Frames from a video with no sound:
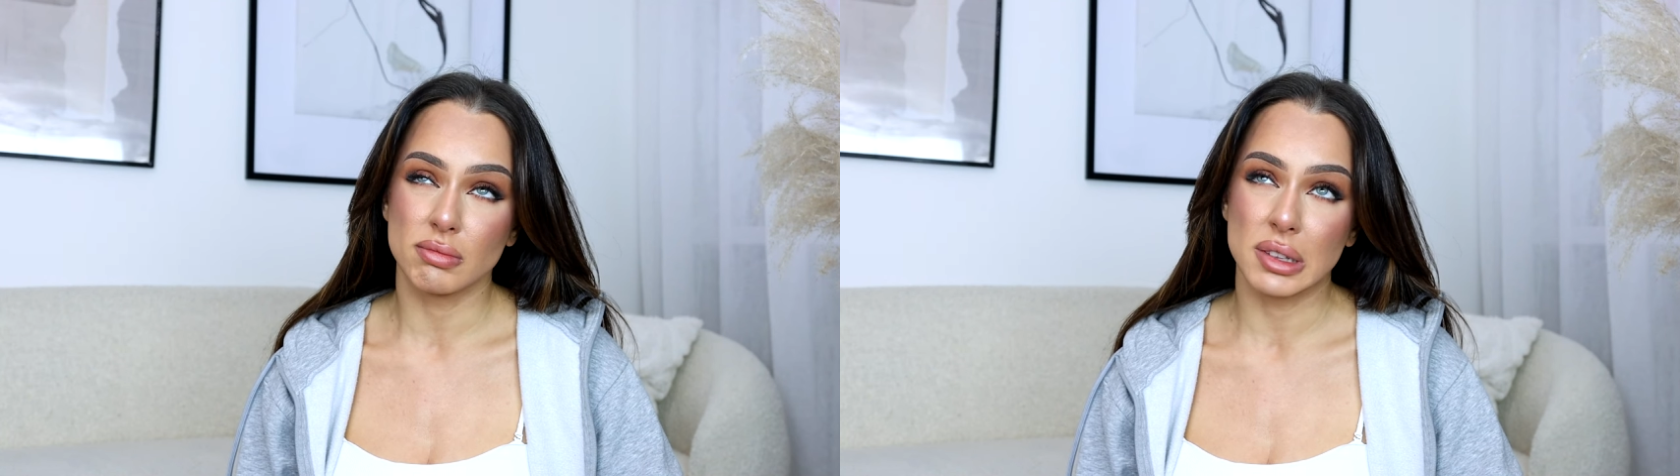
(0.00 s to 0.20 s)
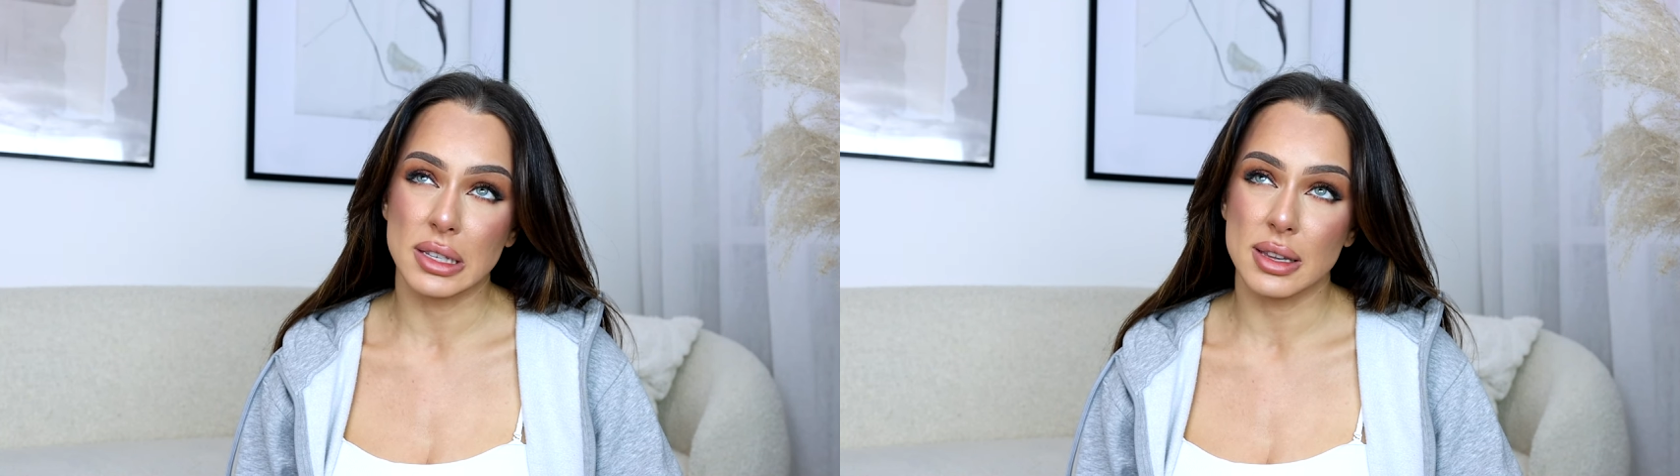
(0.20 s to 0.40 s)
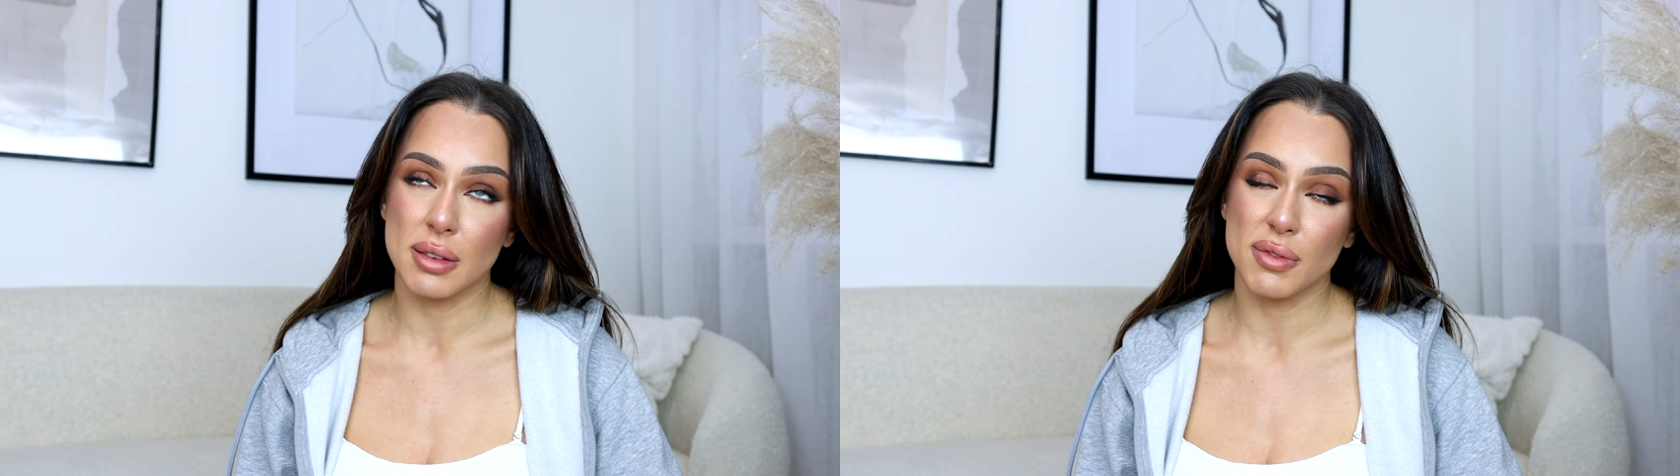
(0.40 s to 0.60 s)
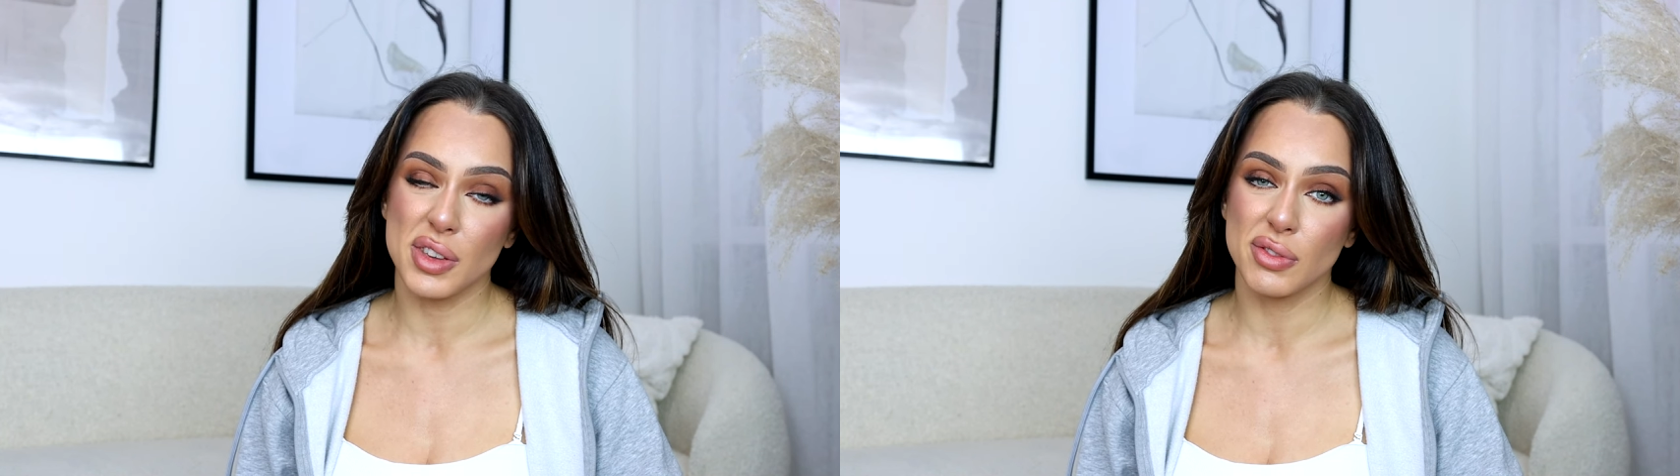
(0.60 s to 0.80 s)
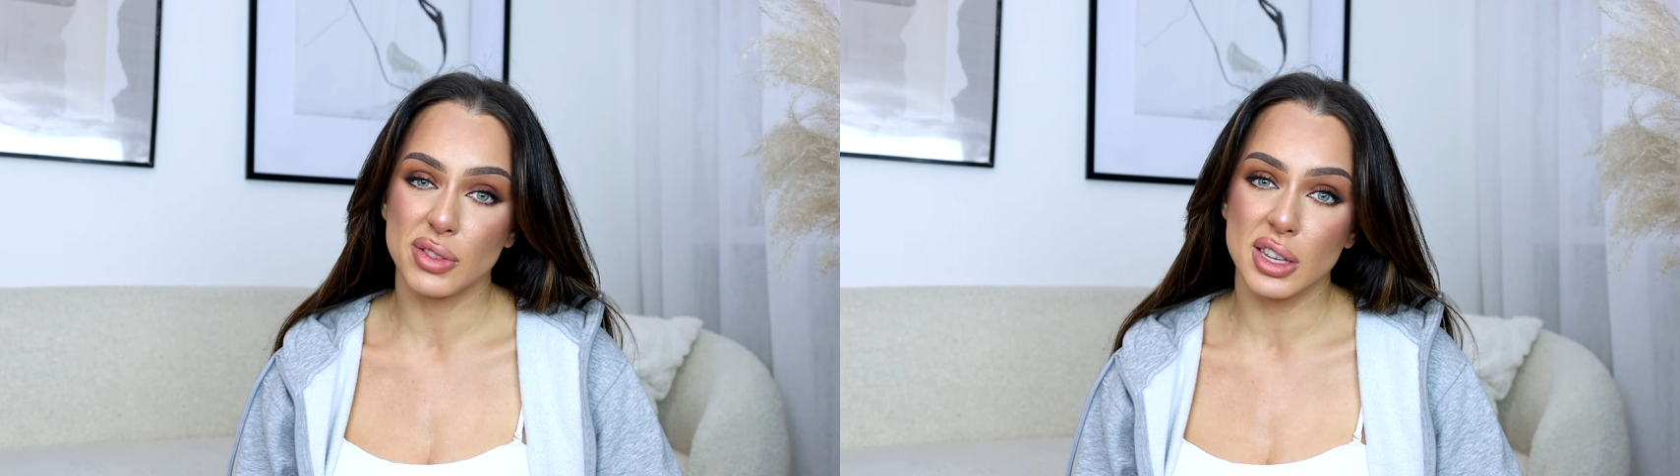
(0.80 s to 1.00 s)
let's say,
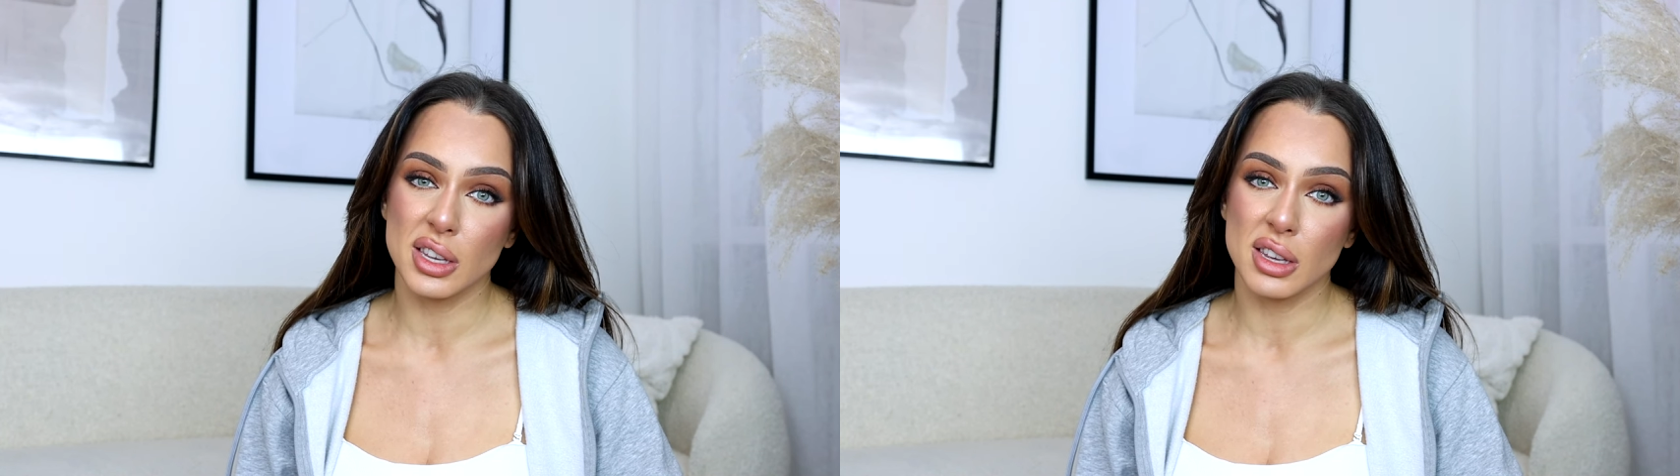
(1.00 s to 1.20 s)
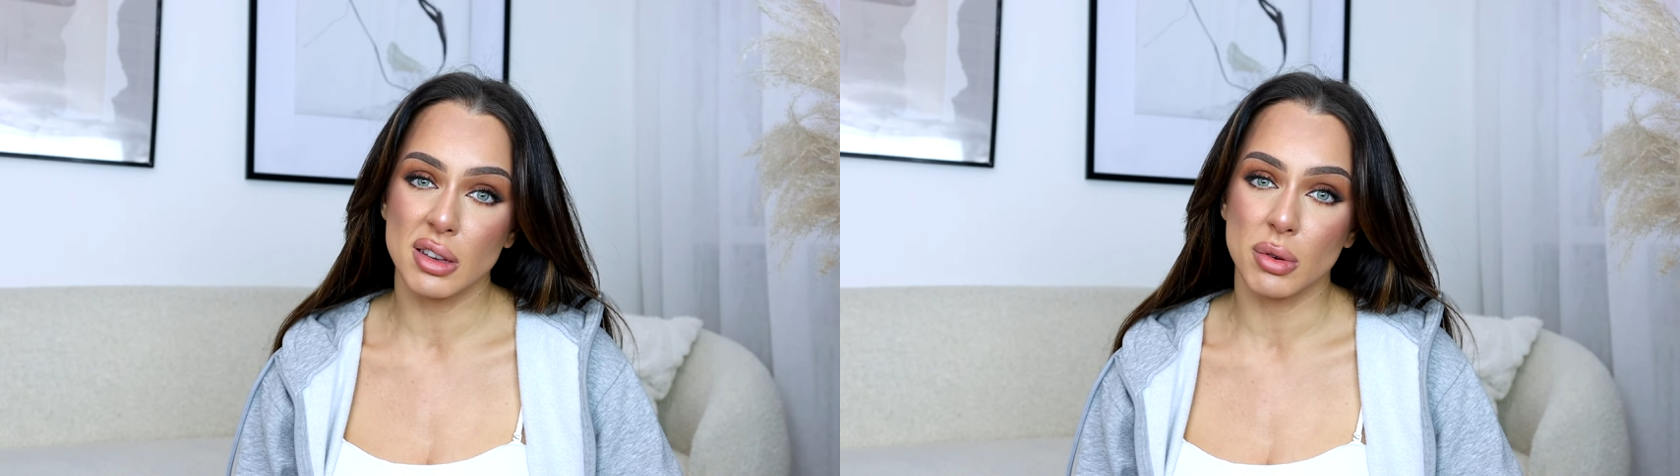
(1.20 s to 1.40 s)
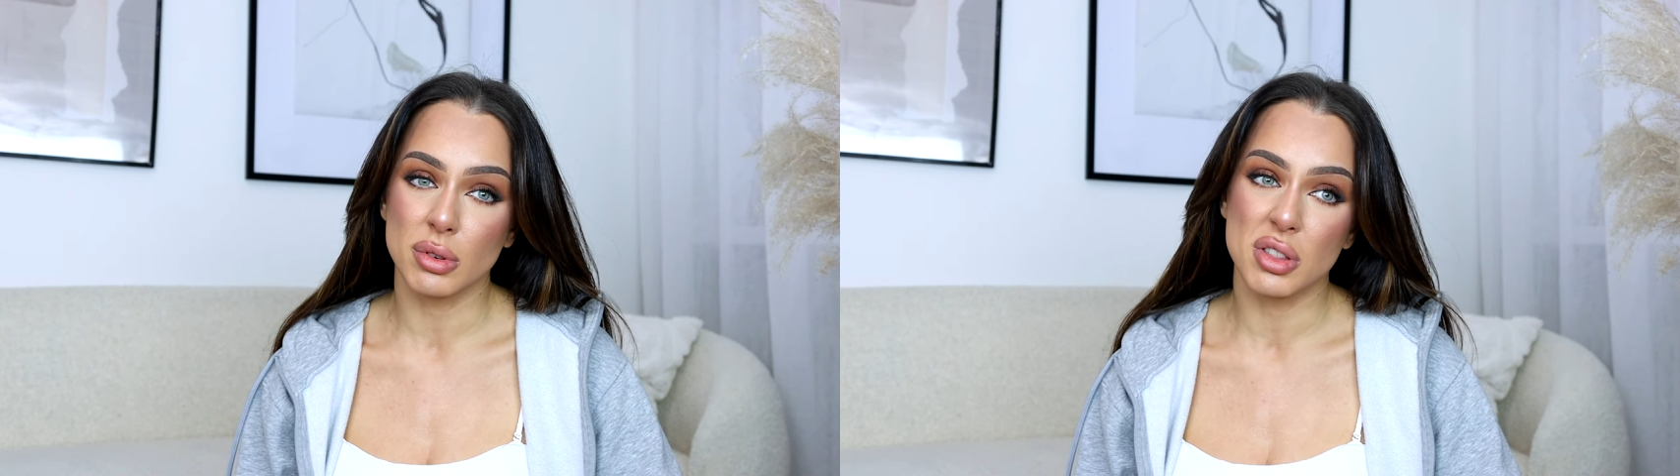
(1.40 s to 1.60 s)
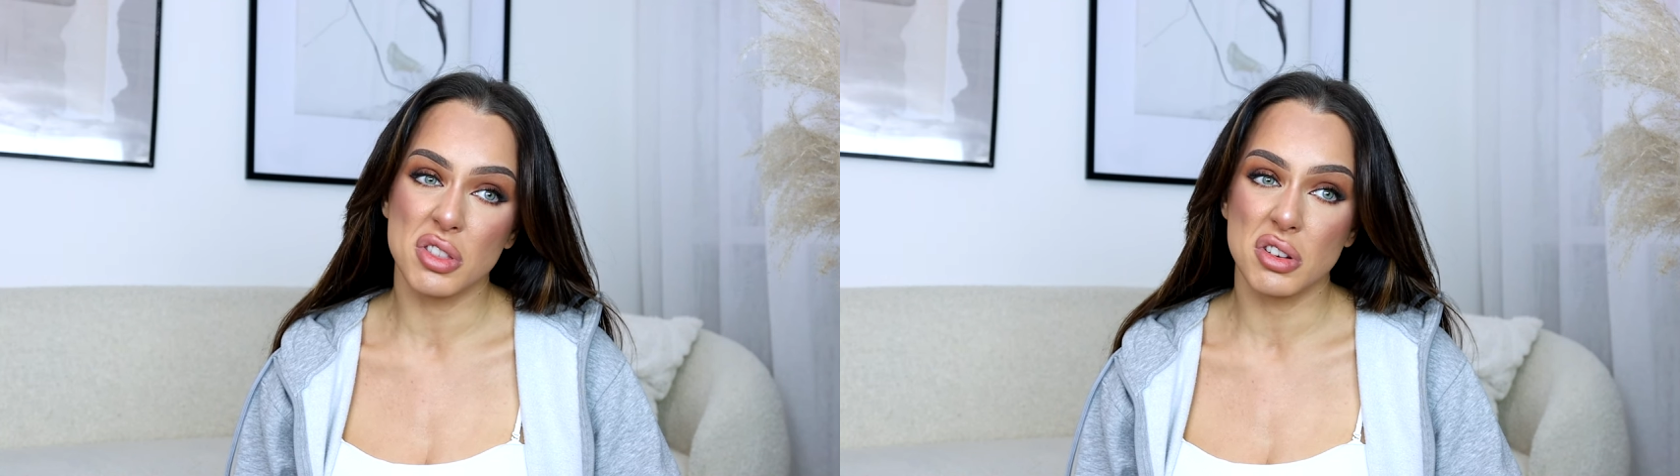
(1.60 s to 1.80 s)
50 or